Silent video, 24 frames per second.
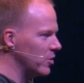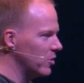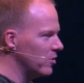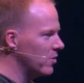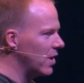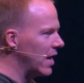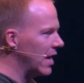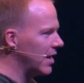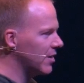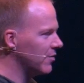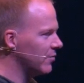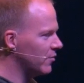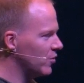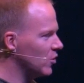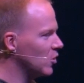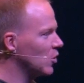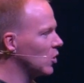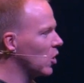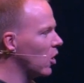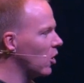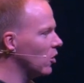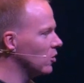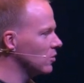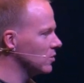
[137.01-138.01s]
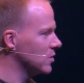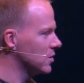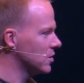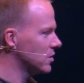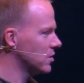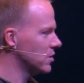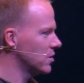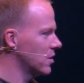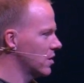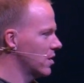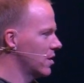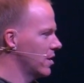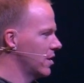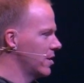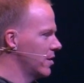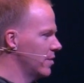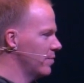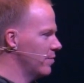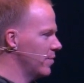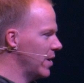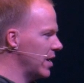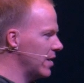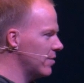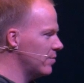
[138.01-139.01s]
you had a few goals.
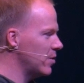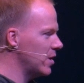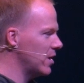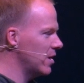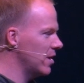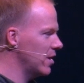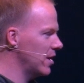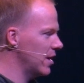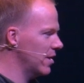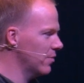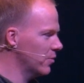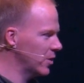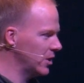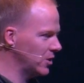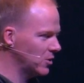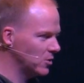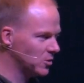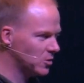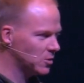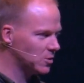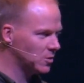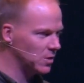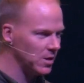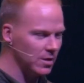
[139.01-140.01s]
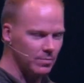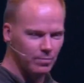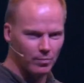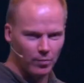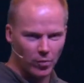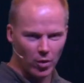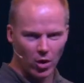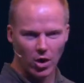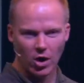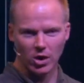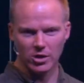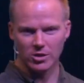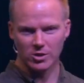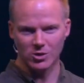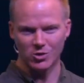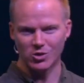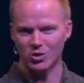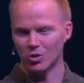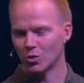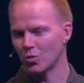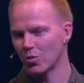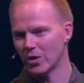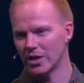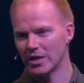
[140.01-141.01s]
Maybe when you embarked on
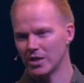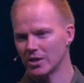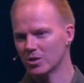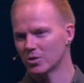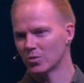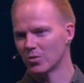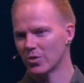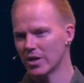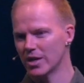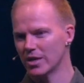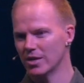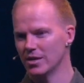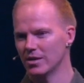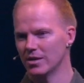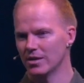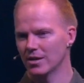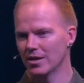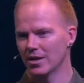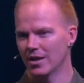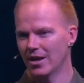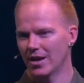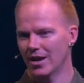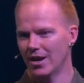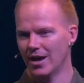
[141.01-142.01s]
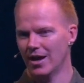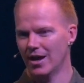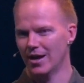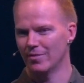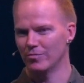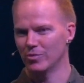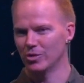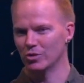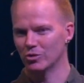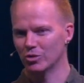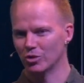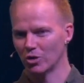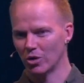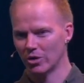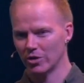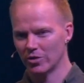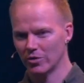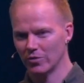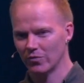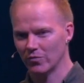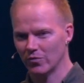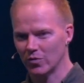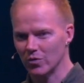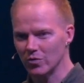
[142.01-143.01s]
2020, you jotted
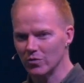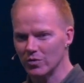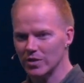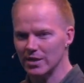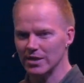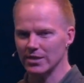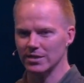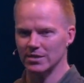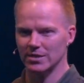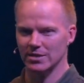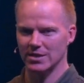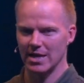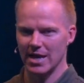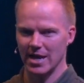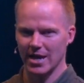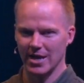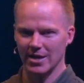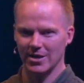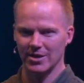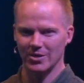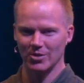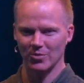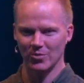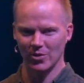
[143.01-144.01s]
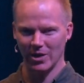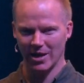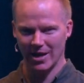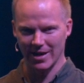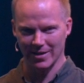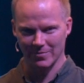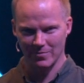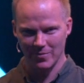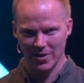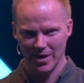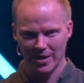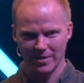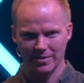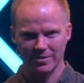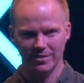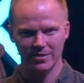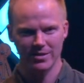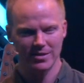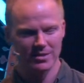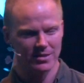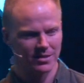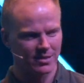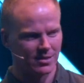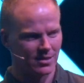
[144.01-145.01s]
a few things down and you were like, man,
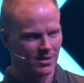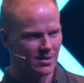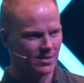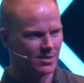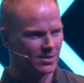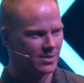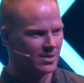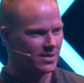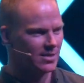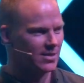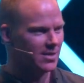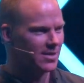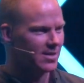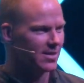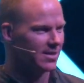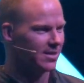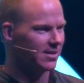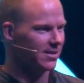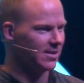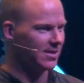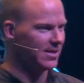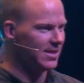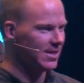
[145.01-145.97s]
this is the year.